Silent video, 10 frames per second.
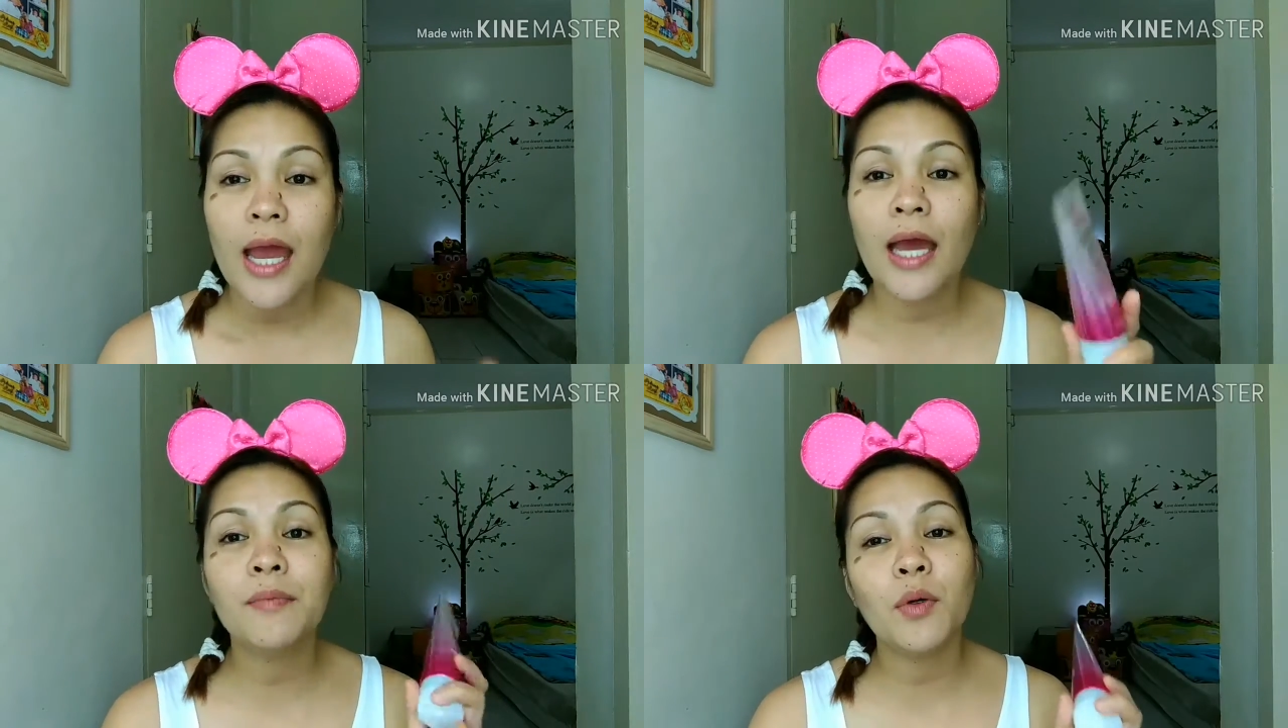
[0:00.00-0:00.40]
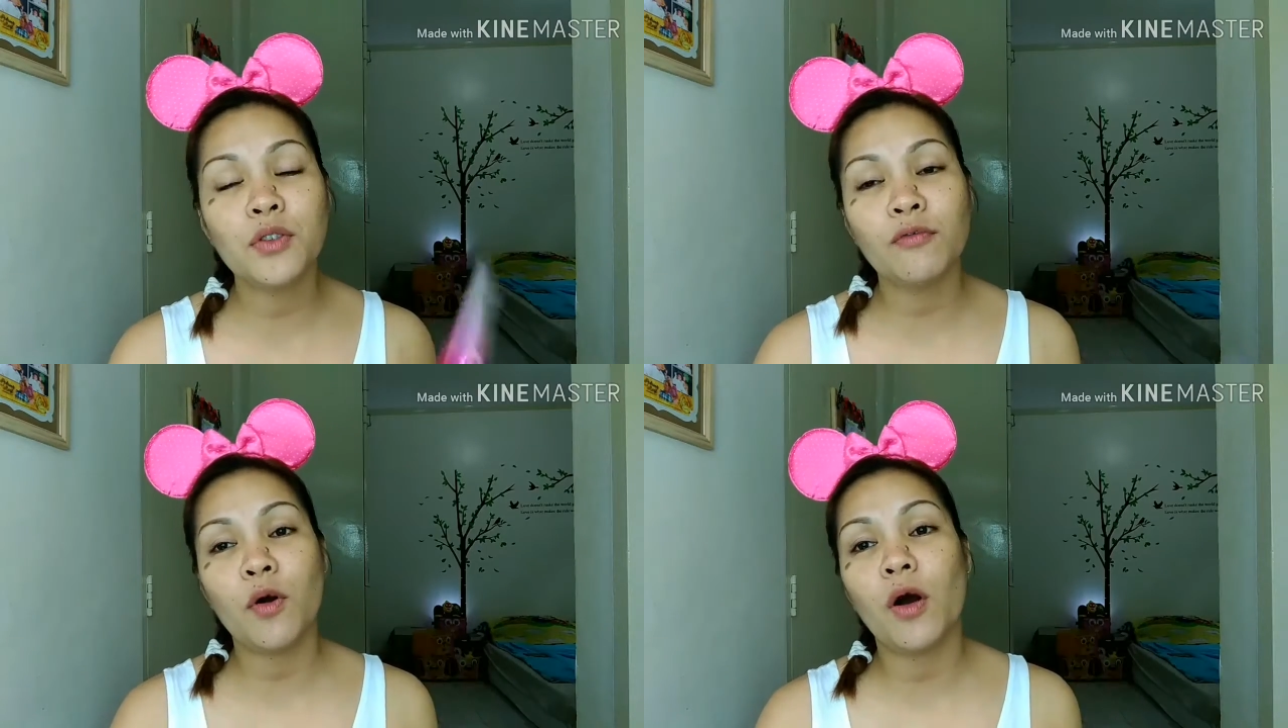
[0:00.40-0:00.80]
And
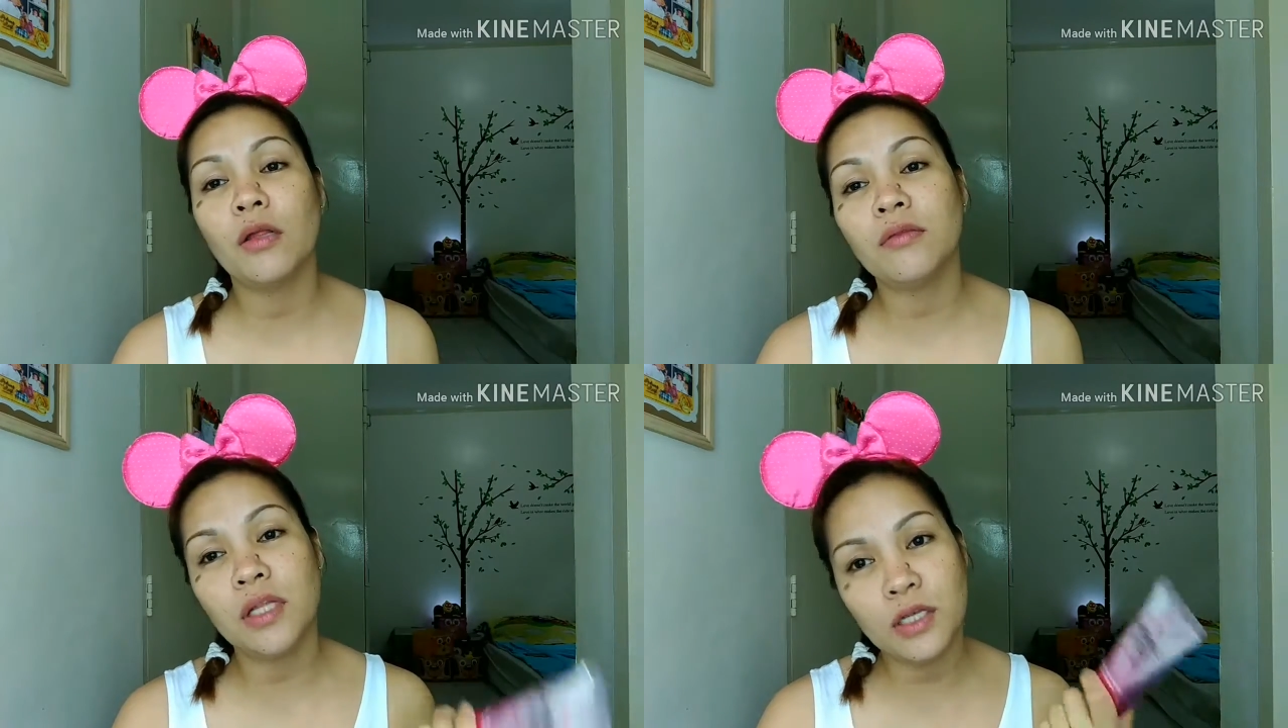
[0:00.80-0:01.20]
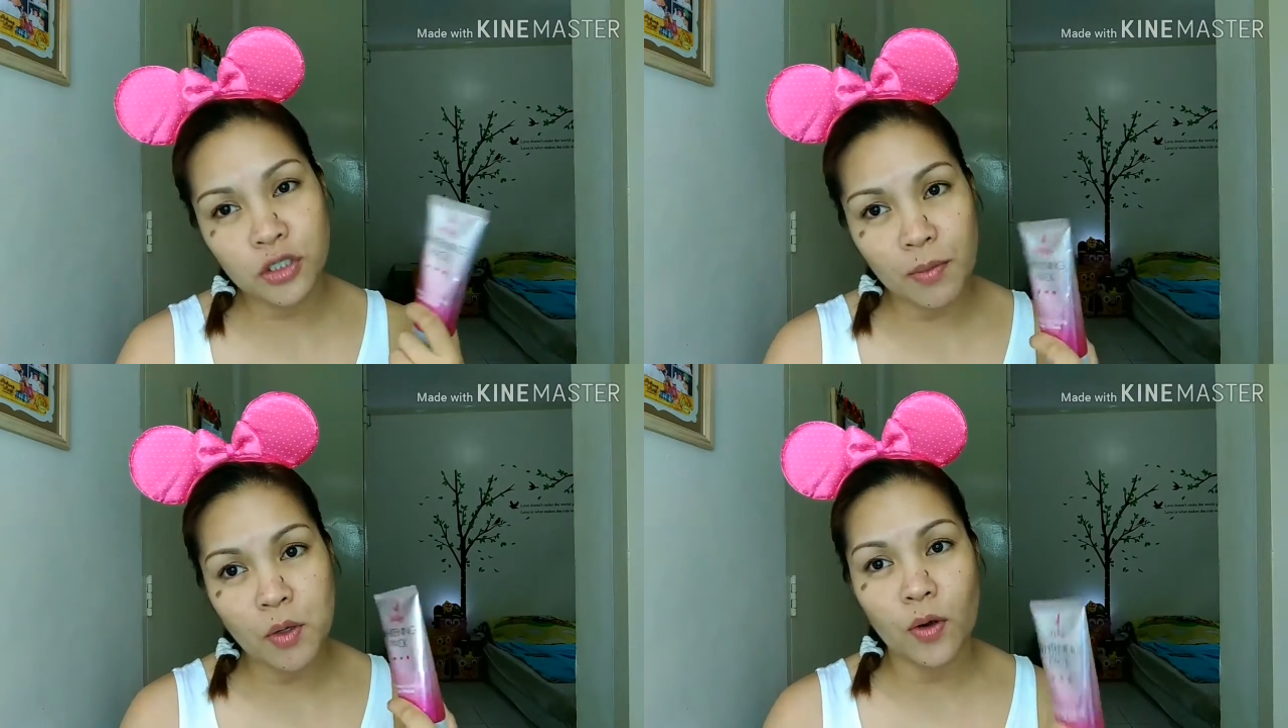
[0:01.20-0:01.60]
most of all, di ni
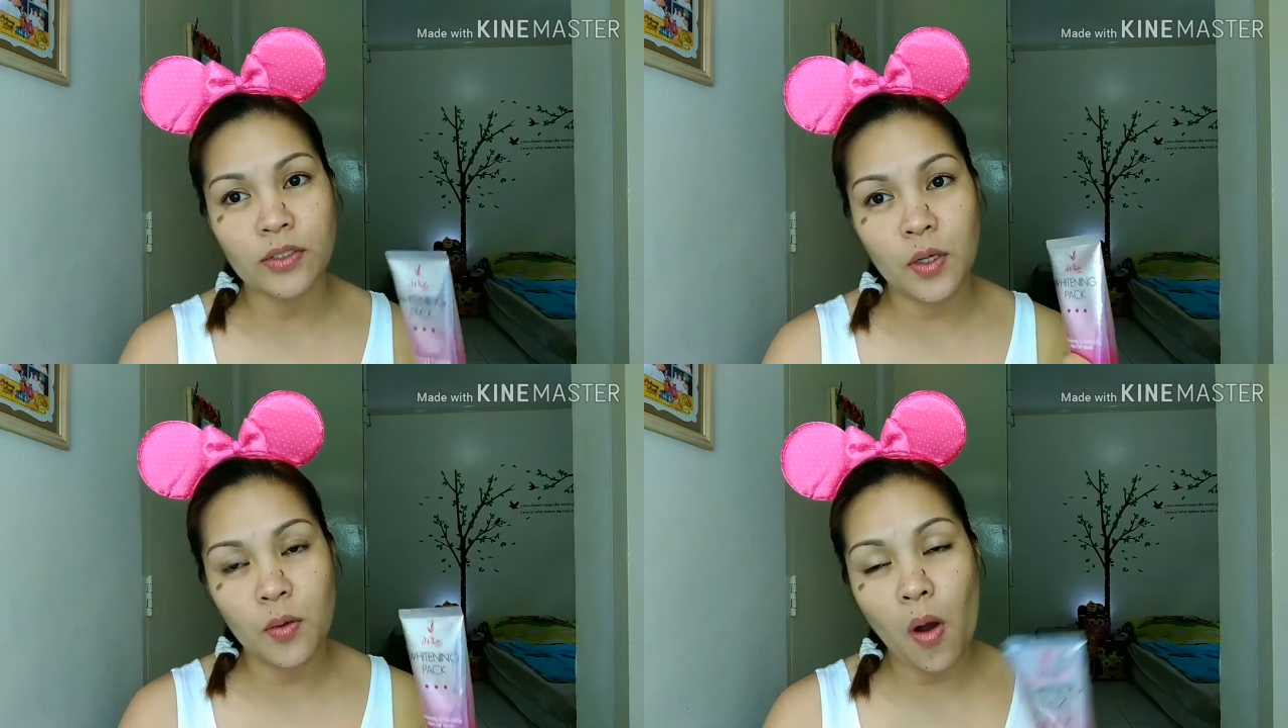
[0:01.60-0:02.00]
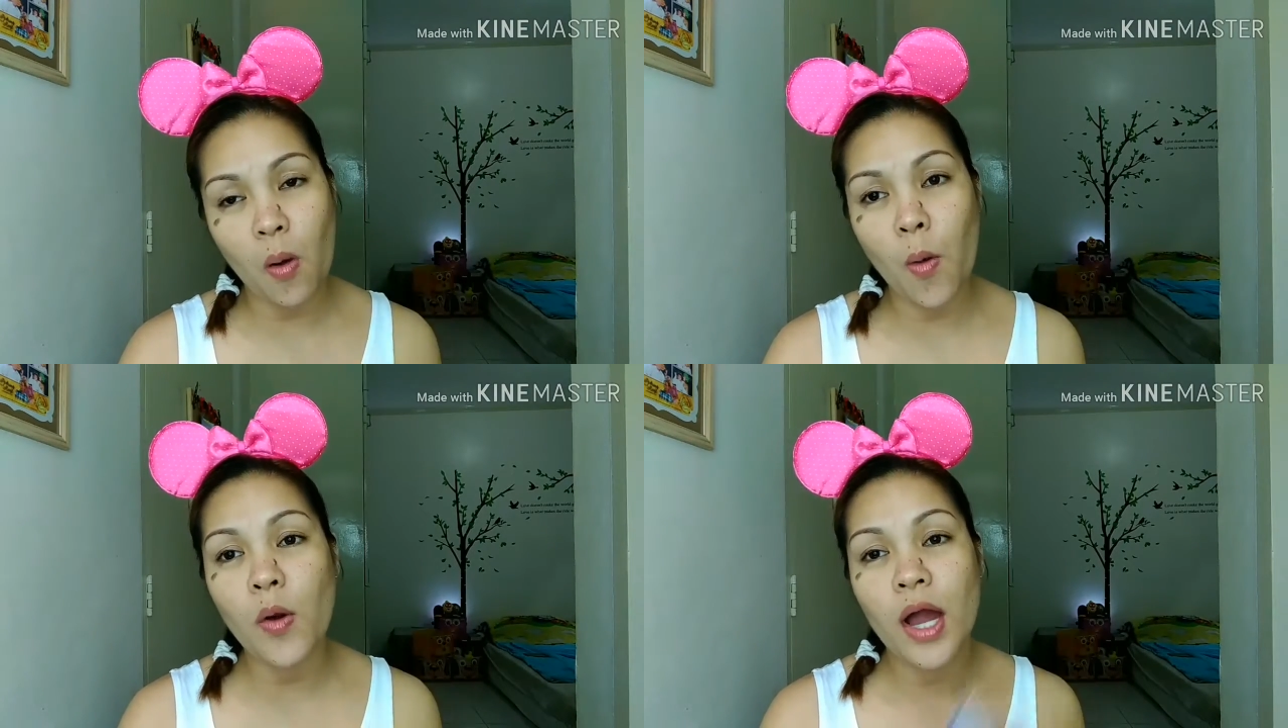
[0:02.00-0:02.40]
siya mag-cause
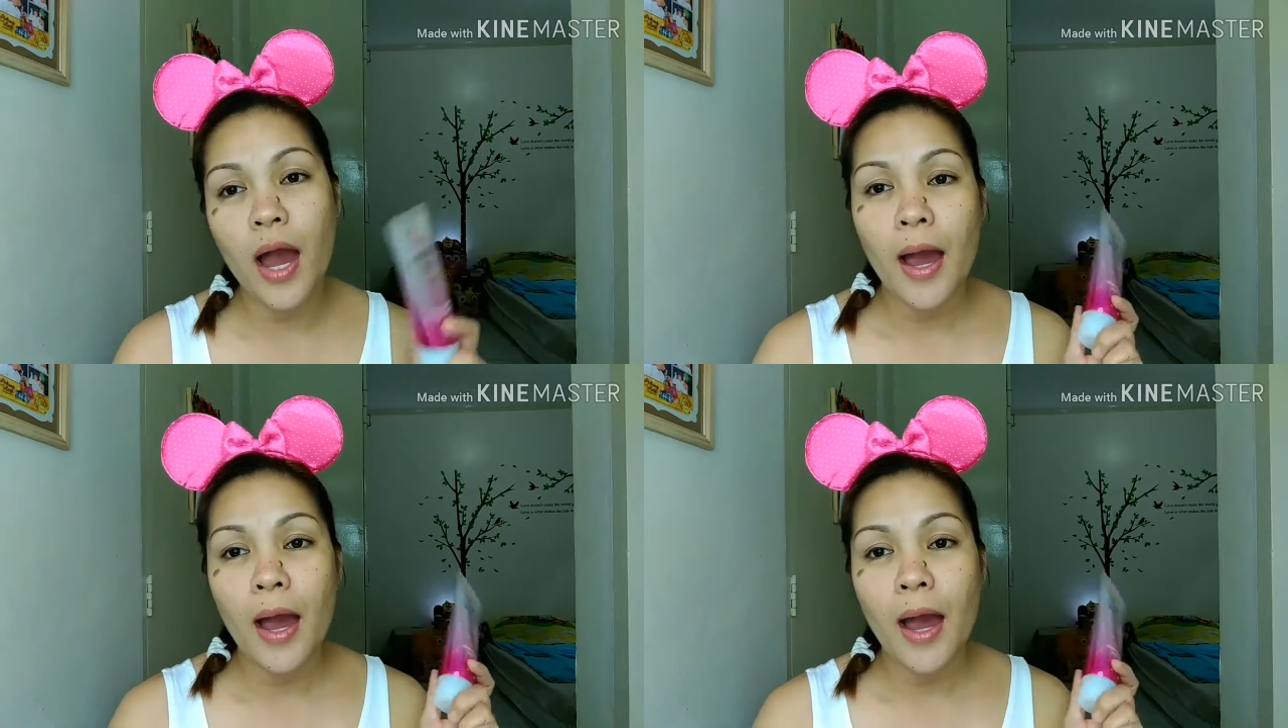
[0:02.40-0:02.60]
ako